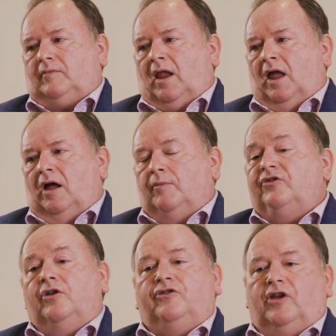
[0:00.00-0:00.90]

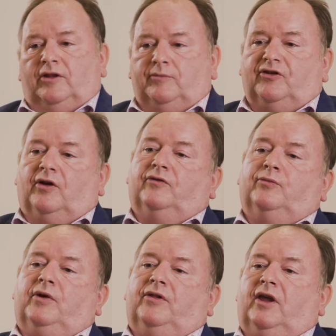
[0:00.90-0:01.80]
associate
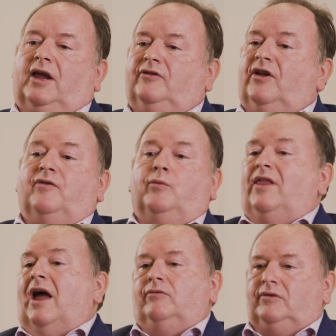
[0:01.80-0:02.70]
themselves with the endeavour
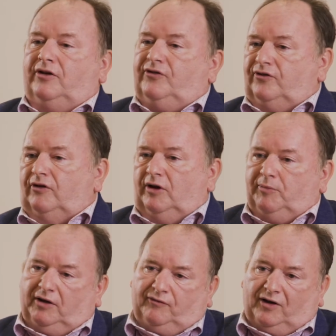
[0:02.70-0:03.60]
without necessarily
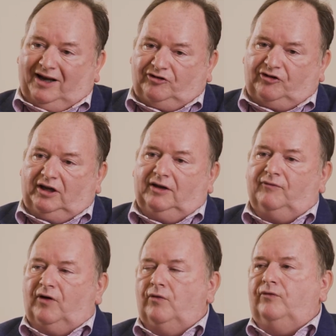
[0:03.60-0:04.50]
being financially
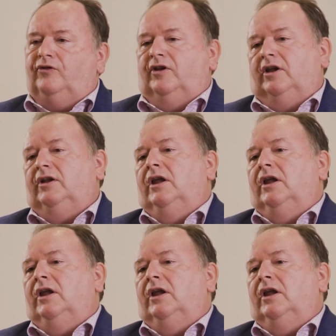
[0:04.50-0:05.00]
involved in it,